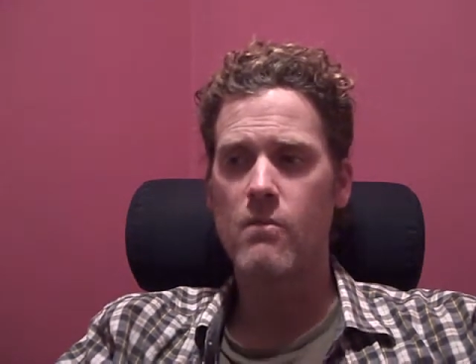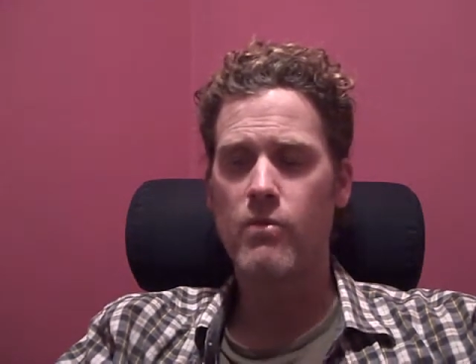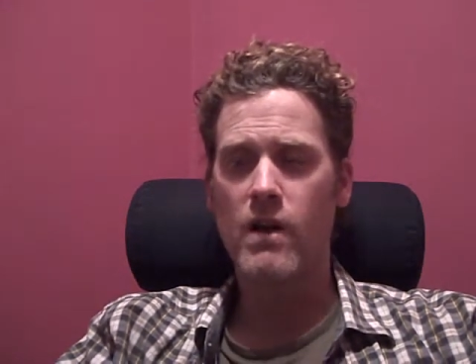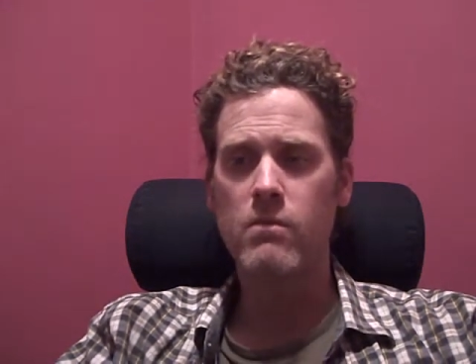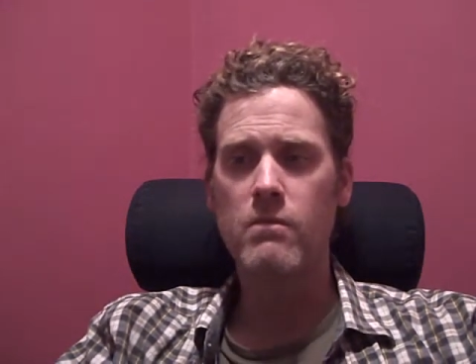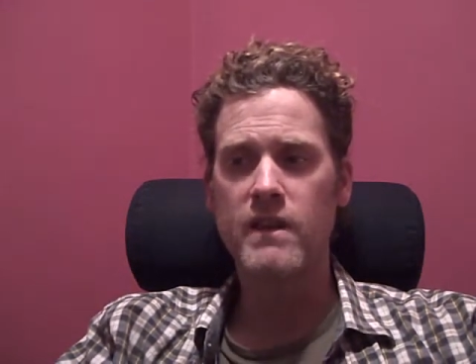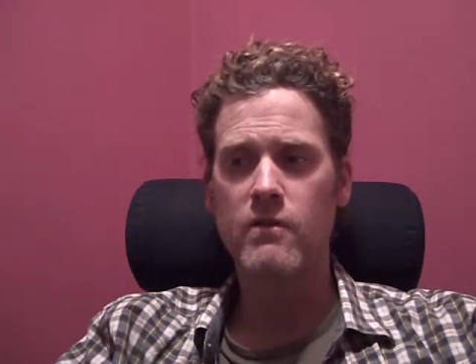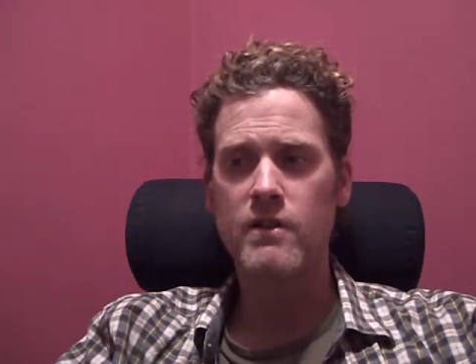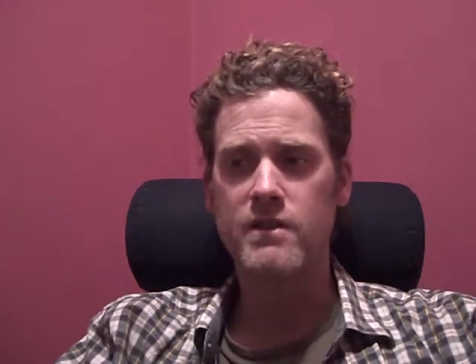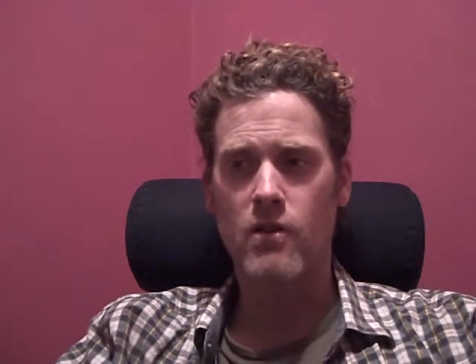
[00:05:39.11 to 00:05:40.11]
Probably
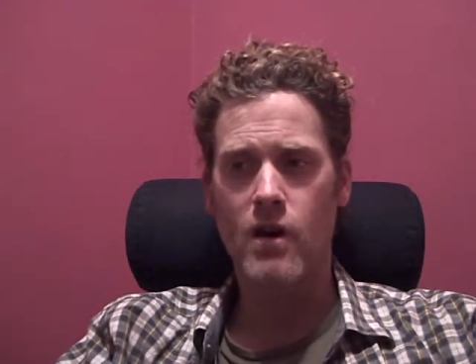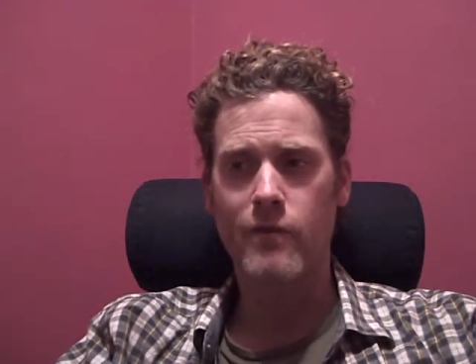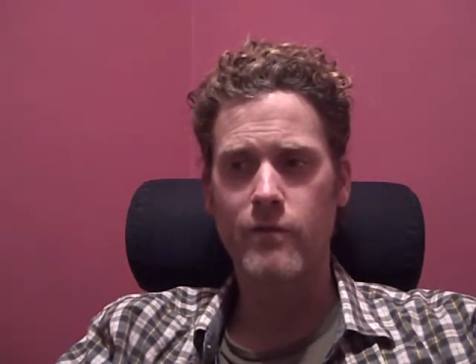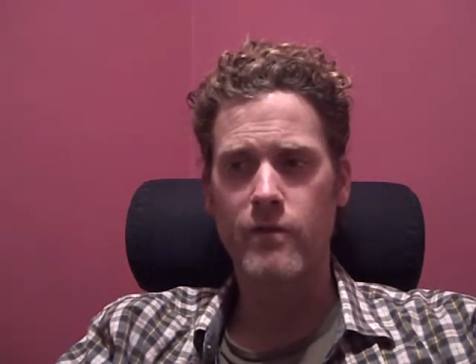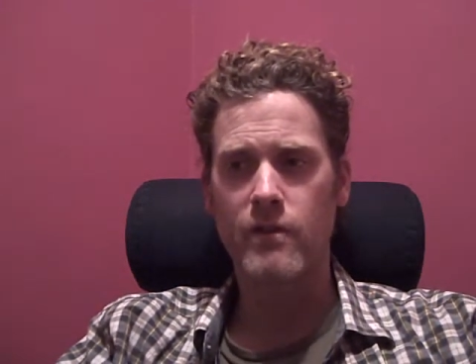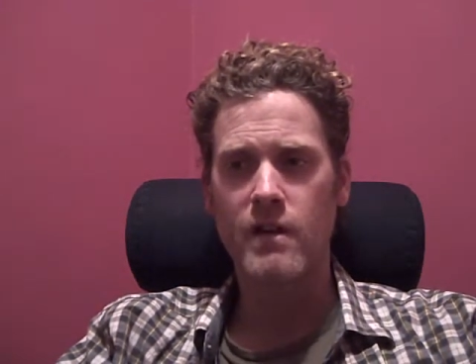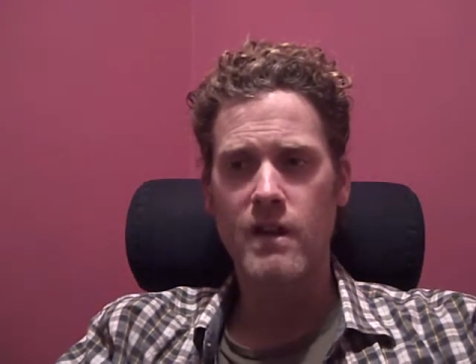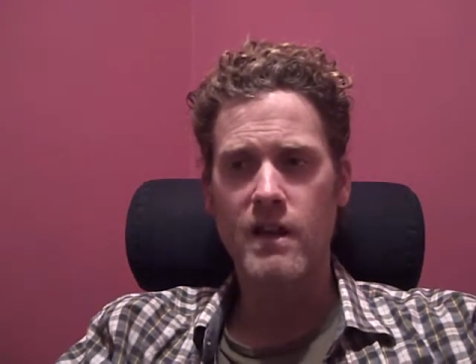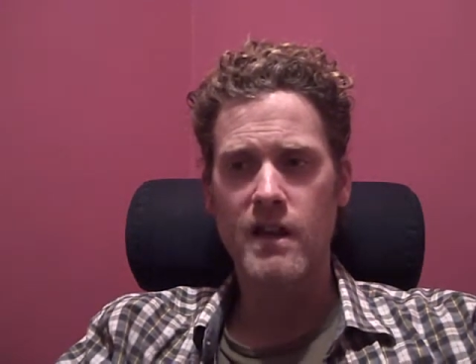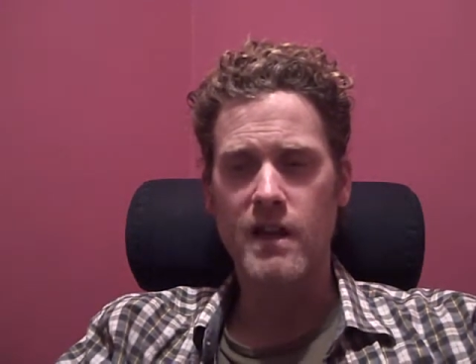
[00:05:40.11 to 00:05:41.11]
going to offer,
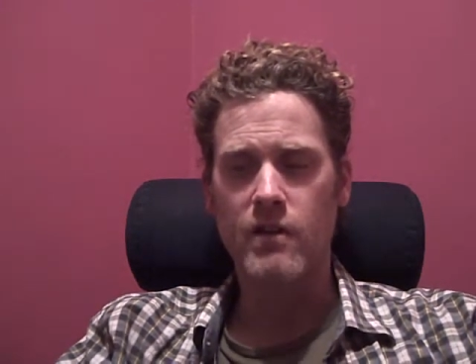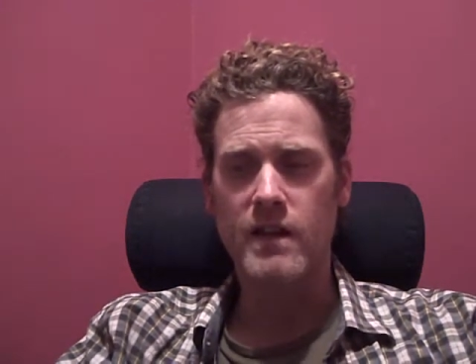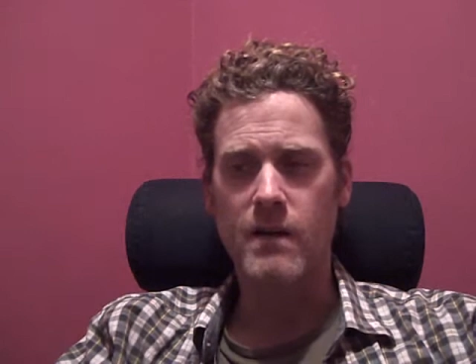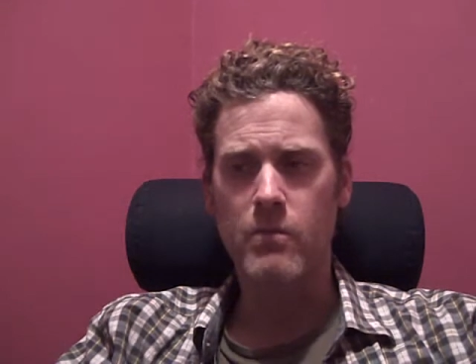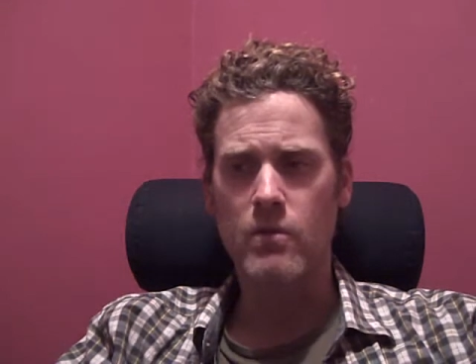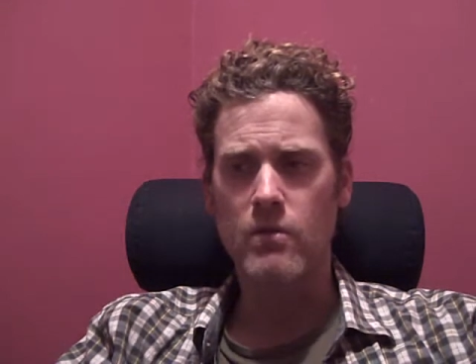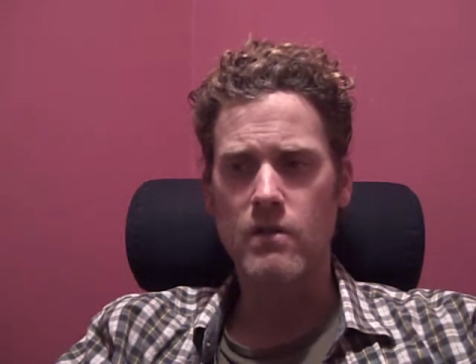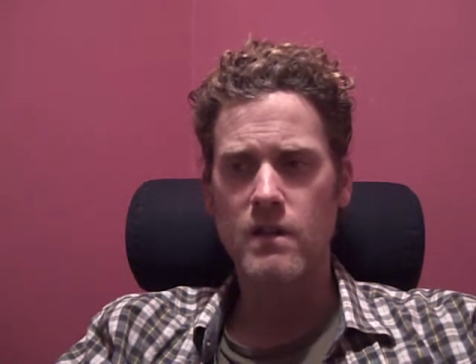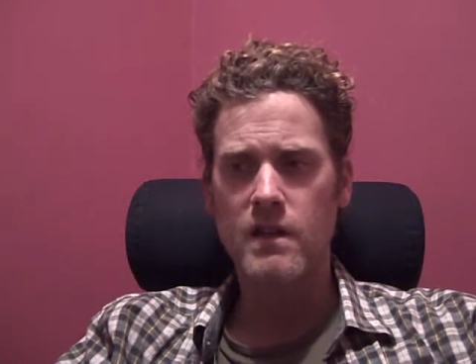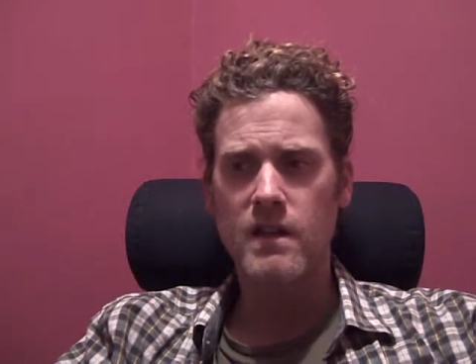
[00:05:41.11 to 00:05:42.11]
you know, a couple